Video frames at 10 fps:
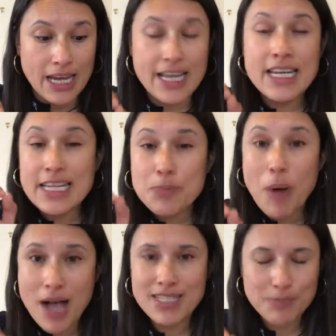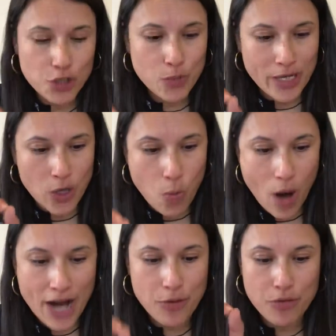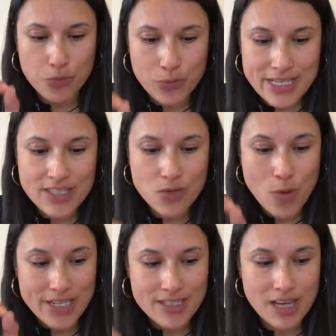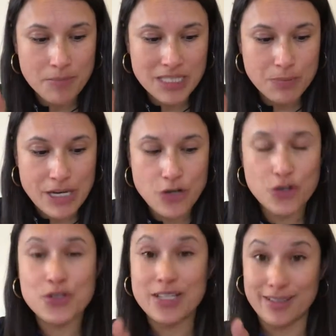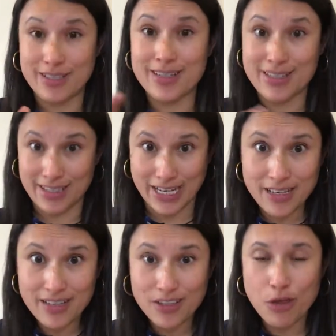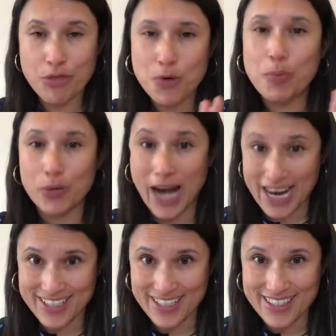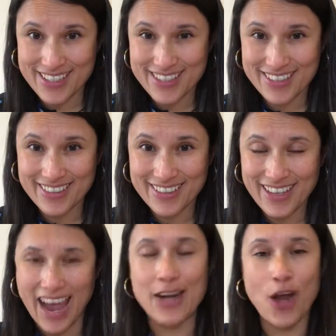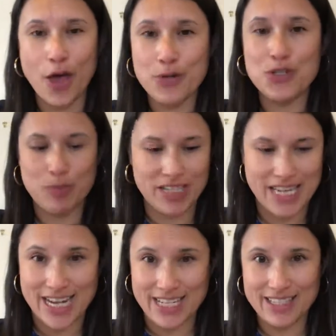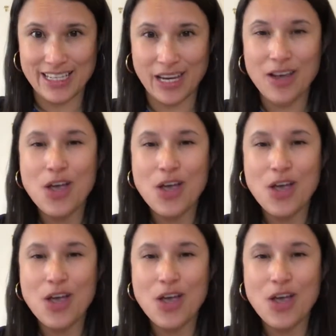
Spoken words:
it is possible to inquire the reason why some speakers succeed through practice and others spontaneously.